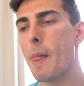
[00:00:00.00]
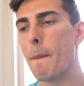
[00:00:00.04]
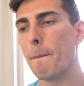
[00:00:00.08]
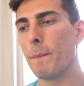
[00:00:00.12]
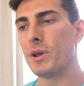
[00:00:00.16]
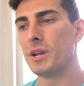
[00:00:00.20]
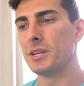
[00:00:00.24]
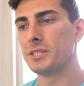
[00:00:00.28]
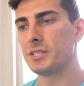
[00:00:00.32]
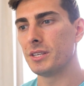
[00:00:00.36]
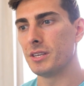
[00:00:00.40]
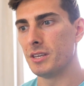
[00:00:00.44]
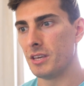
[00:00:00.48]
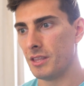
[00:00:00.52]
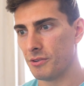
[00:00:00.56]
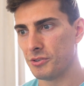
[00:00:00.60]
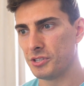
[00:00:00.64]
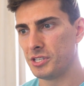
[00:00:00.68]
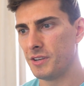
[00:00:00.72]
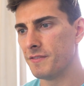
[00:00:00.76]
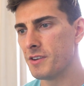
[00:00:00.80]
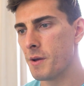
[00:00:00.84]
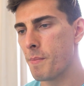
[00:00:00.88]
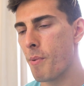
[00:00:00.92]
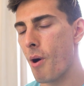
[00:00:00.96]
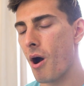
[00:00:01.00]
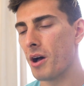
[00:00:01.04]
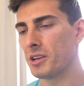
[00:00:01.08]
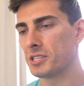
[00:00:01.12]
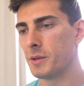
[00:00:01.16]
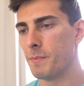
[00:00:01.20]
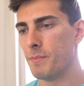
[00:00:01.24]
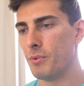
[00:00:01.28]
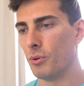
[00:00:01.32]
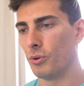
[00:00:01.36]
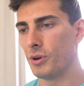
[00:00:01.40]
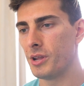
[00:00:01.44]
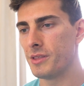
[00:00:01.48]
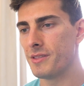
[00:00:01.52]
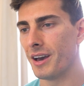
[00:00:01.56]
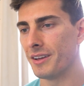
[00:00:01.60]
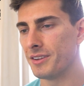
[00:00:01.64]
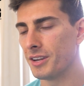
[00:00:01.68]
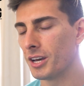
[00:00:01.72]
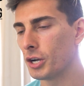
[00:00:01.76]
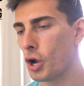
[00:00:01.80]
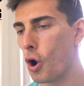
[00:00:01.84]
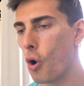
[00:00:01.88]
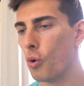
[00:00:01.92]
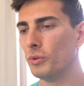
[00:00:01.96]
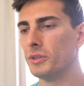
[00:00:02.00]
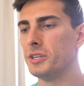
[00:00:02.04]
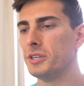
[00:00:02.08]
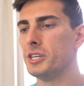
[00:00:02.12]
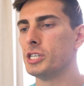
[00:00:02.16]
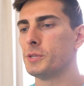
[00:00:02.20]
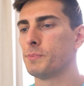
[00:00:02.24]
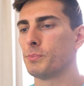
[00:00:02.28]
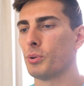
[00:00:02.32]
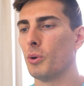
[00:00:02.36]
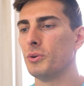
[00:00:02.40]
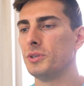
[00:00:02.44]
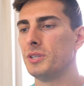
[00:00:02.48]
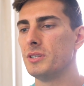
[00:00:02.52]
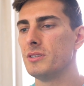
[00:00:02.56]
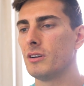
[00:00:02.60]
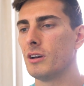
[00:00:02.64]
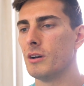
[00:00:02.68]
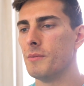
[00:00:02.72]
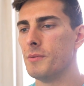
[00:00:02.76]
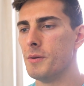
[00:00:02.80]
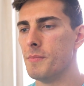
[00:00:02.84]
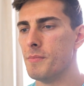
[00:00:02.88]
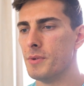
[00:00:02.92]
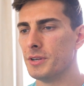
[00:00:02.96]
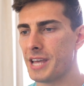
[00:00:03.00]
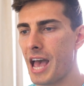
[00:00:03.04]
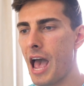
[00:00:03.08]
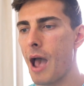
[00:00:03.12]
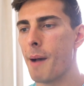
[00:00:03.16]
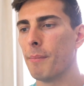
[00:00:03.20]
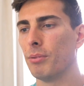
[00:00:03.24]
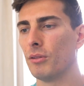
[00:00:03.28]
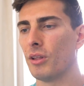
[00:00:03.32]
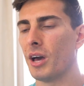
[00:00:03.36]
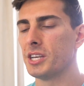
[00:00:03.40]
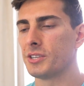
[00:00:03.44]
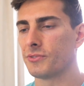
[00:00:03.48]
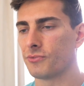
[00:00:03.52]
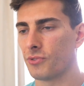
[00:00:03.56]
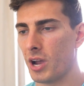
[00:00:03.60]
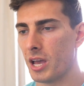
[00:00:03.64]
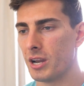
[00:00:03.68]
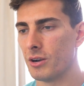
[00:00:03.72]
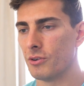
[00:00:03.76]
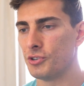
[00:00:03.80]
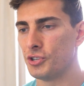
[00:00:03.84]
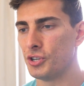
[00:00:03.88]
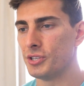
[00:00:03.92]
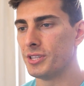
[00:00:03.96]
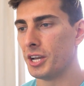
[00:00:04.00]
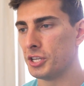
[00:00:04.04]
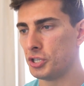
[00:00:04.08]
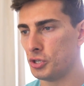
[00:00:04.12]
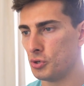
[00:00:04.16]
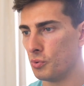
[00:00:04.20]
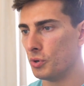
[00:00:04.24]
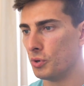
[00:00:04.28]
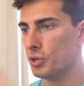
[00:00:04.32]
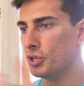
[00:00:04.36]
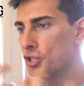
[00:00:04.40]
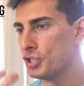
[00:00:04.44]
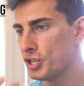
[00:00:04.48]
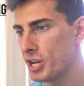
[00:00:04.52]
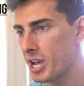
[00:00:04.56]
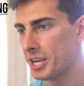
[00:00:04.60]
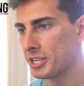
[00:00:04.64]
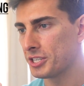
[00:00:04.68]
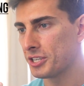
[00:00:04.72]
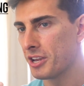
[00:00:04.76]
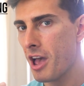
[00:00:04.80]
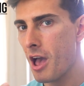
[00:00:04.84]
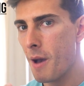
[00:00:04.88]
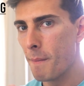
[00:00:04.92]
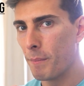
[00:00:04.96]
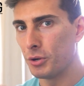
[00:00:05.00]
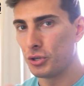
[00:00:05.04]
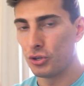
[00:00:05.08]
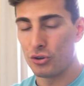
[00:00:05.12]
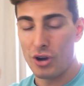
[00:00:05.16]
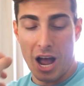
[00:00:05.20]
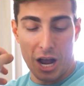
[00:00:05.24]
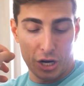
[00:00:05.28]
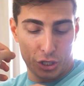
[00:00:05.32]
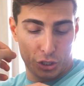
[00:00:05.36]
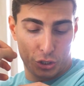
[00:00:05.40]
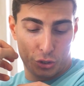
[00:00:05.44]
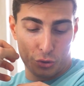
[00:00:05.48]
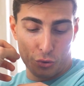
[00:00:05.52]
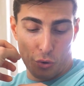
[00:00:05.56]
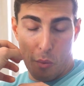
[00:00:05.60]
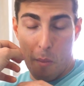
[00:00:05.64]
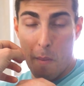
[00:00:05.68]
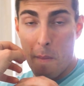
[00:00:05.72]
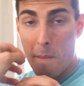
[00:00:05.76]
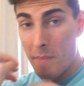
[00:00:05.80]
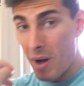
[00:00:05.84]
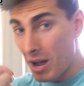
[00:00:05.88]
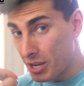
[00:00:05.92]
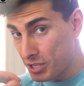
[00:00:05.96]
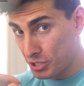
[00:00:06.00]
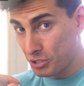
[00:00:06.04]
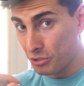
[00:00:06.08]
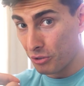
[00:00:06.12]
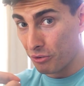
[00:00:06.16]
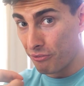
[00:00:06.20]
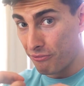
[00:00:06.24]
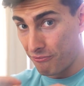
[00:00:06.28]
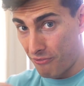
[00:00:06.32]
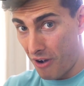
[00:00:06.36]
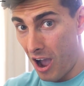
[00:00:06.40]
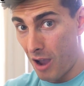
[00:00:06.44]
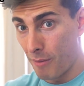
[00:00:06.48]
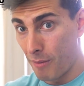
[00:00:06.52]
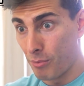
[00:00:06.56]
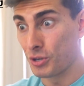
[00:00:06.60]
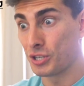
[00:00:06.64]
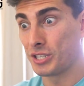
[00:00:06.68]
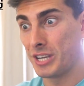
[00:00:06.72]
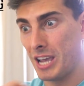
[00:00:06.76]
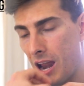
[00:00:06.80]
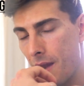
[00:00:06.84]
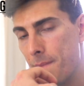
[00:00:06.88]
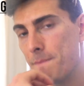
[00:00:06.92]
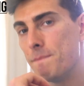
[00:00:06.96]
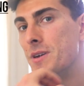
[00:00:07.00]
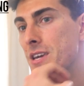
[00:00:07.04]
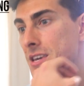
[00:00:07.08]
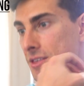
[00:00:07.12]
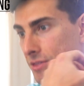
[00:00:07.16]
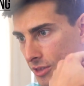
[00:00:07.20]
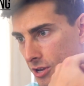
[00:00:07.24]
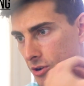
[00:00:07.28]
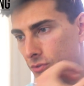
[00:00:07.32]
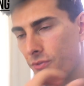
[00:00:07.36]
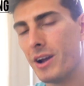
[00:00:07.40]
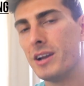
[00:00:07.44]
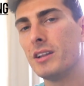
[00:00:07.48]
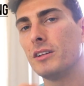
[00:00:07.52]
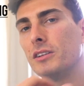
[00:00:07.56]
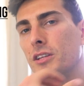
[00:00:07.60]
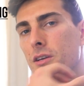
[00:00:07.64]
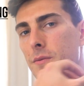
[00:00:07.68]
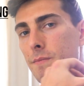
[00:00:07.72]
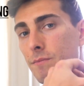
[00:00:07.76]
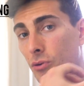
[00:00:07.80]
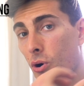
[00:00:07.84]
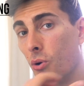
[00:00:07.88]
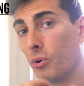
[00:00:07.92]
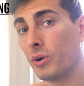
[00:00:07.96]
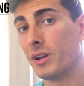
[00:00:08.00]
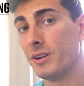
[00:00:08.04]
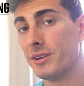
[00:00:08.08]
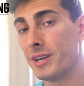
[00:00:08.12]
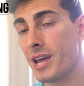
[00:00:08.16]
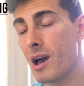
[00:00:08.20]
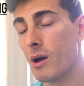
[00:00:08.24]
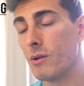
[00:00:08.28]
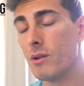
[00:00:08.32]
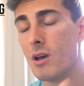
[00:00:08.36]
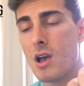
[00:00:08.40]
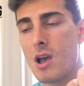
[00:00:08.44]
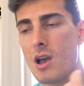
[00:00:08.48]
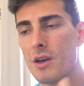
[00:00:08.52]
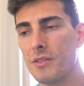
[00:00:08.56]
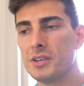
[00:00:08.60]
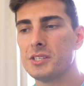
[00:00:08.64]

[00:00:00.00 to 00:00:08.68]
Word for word: But it's there's even a possibility that not only is protein protein going to be metabolized for energy that you ingest, but your actual muscle fibers can be theoretically broken down.